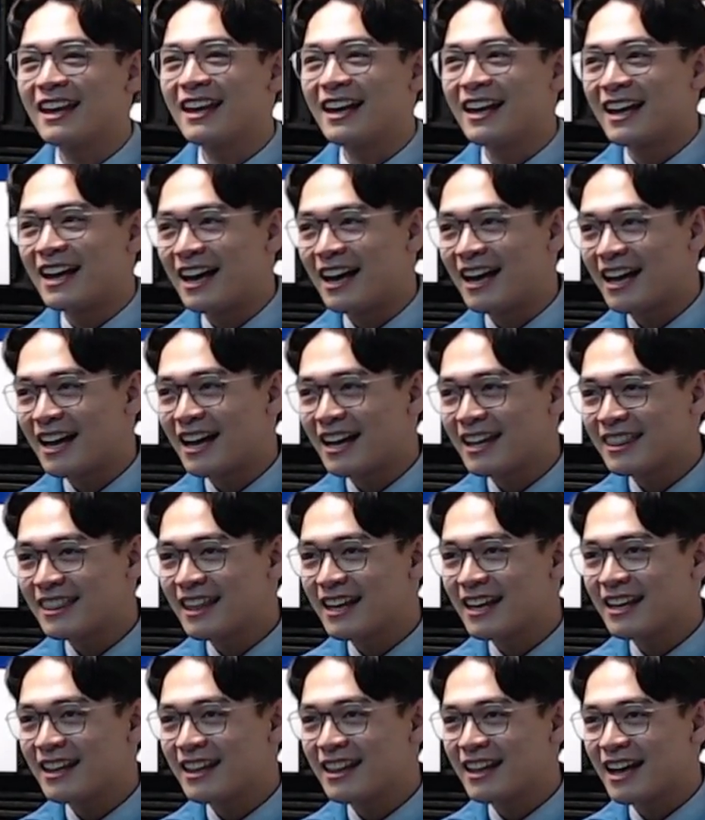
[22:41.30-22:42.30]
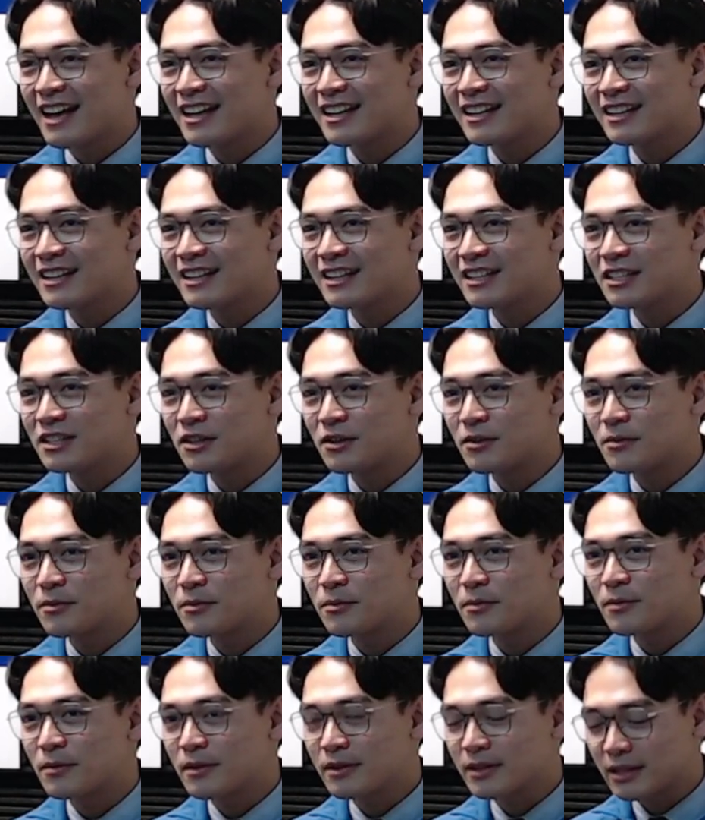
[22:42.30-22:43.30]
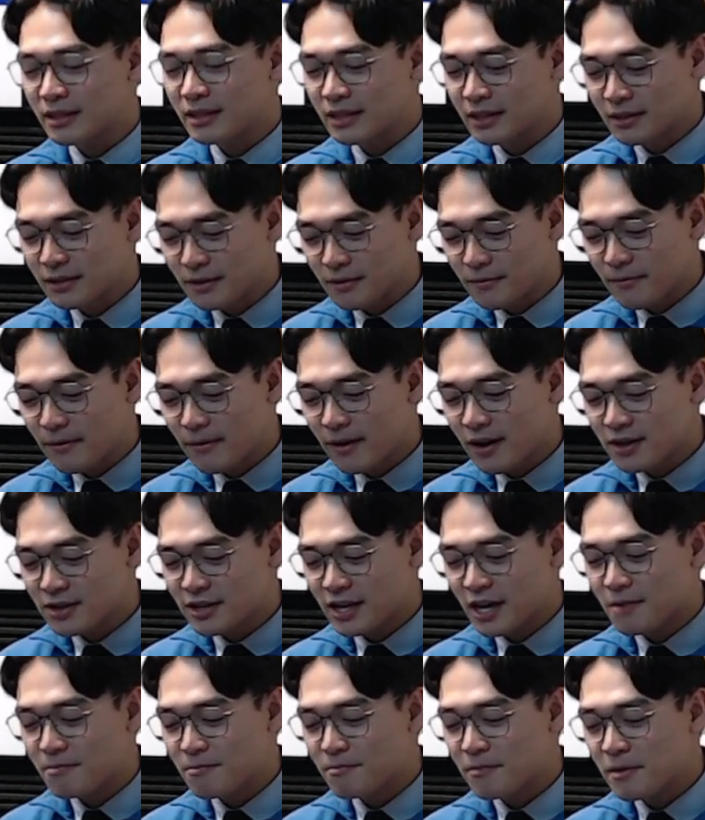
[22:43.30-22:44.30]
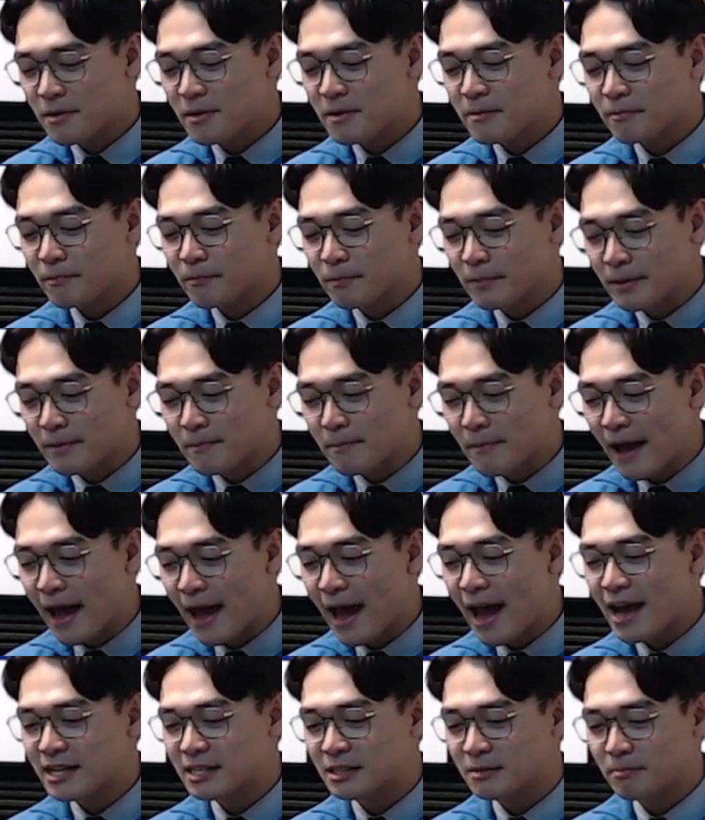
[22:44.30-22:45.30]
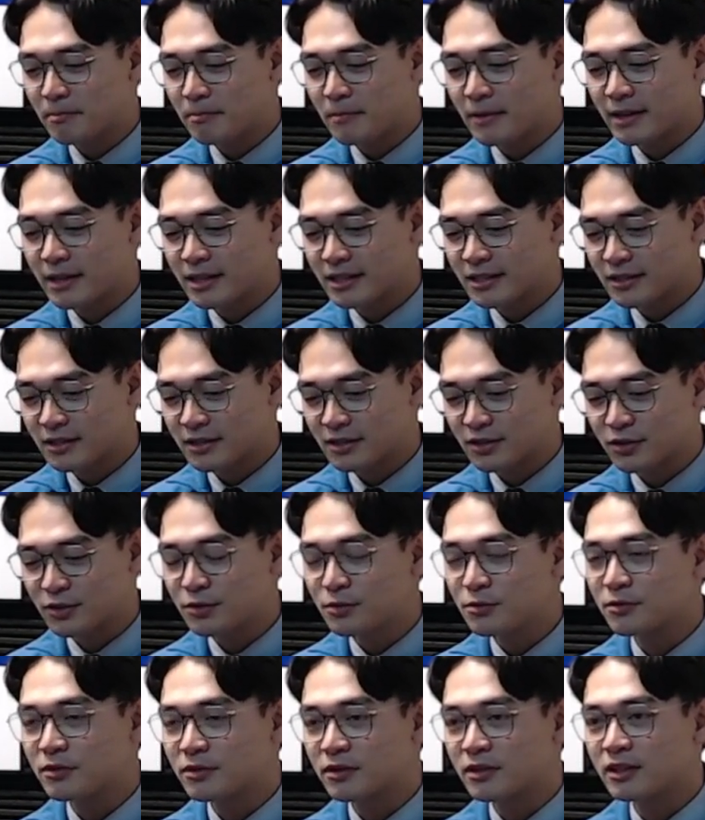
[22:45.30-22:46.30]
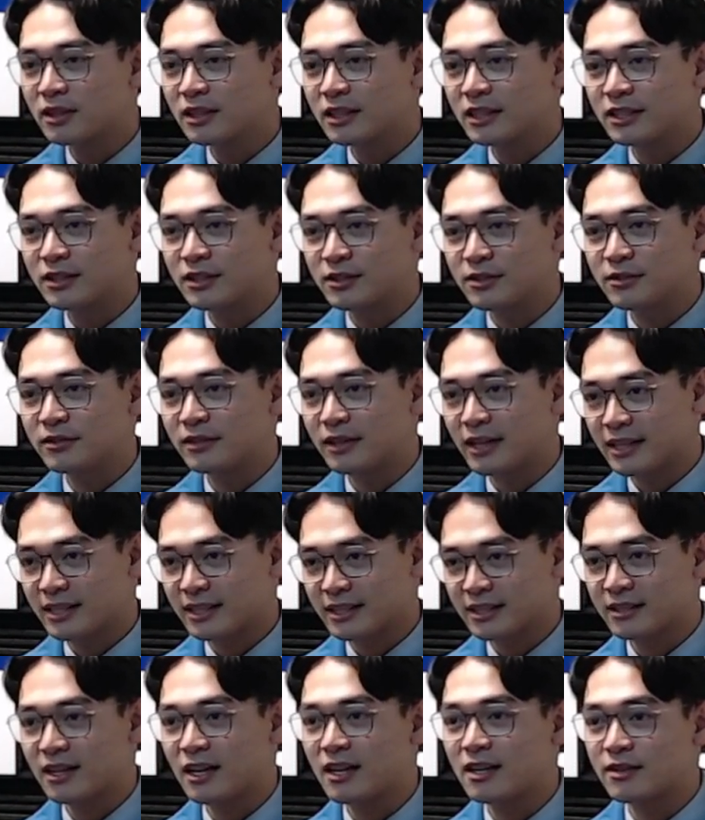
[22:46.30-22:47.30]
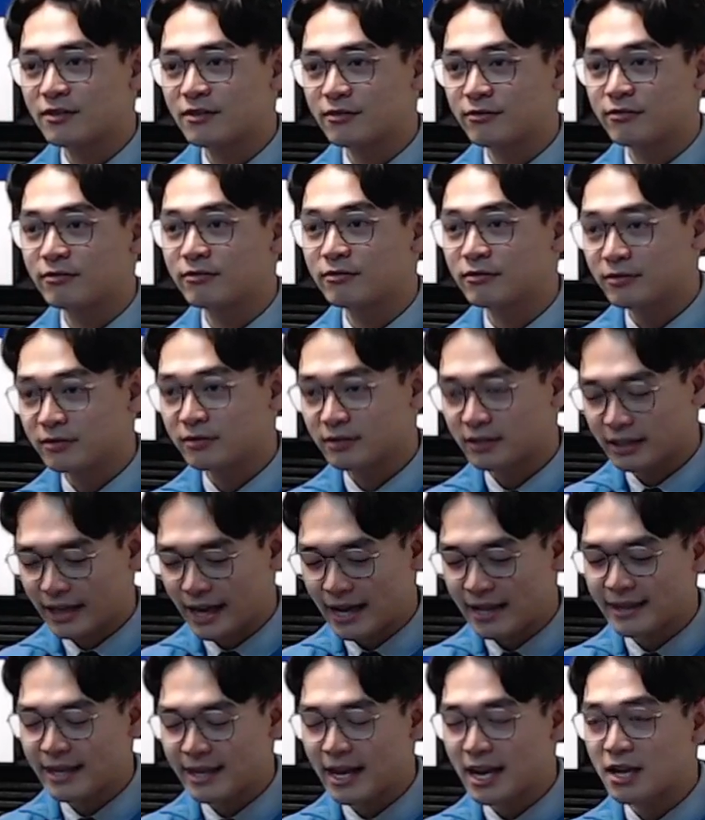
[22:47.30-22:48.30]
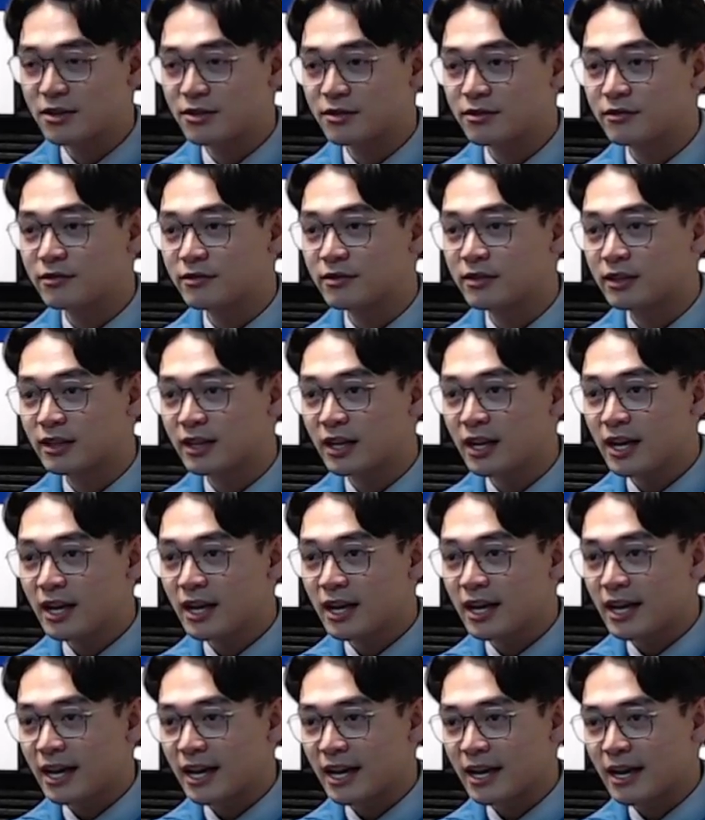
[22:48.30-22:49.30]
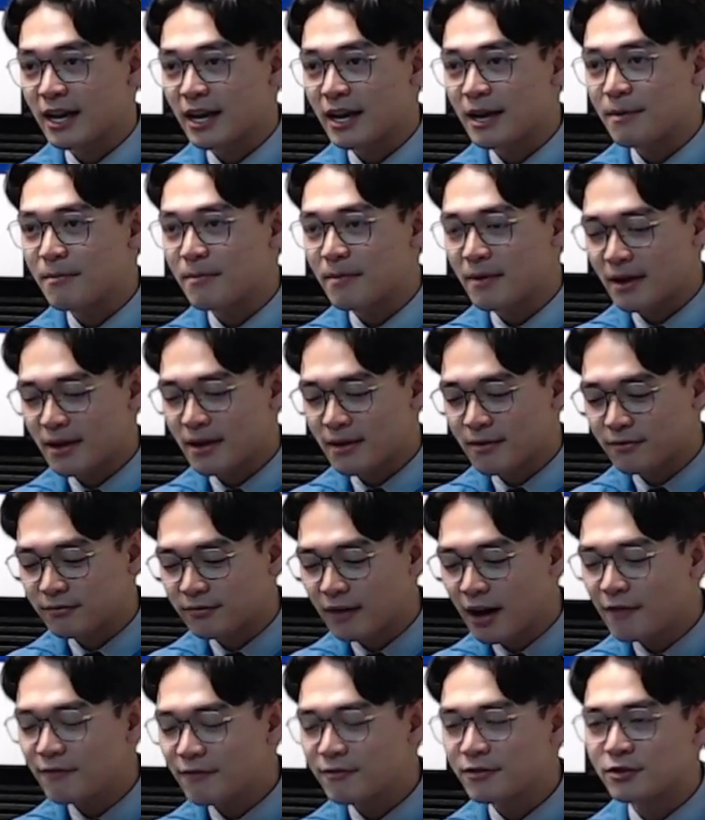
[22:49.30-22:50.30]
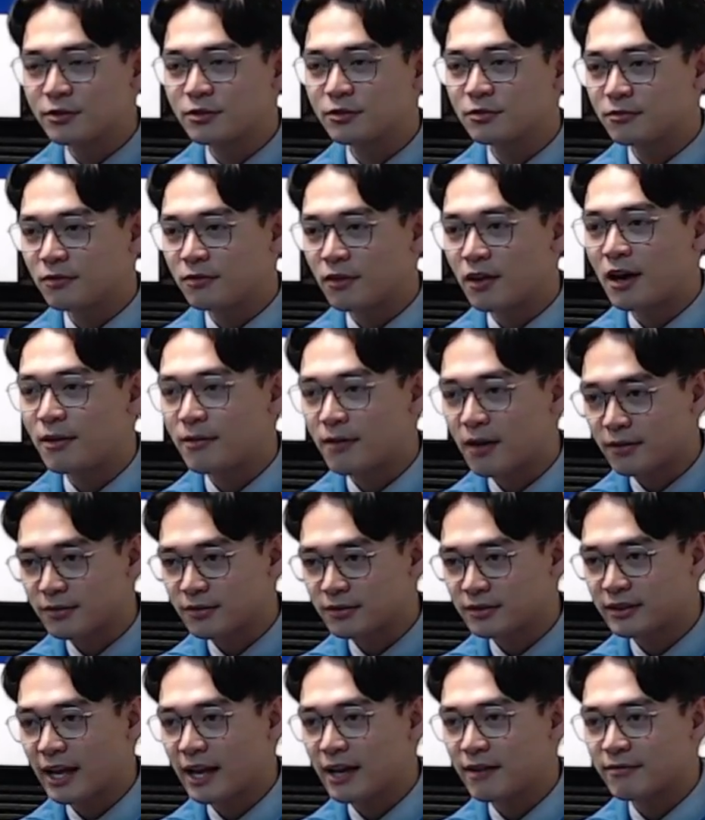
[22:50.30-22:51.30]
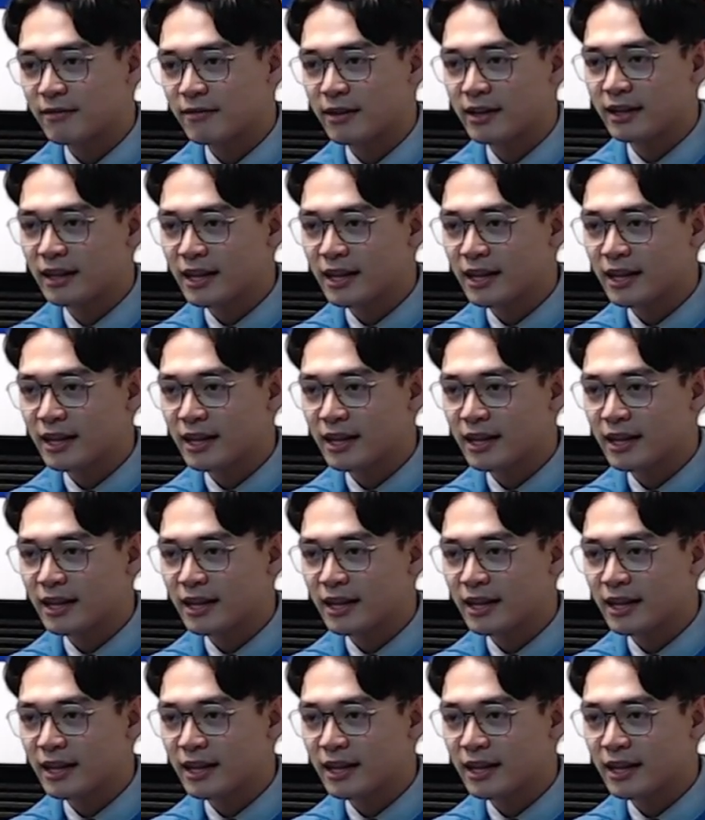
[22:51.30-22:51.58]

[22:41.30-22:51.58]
I think that the fair share amendment been passed, but it's just too early to like get that into a revenue for our state, right?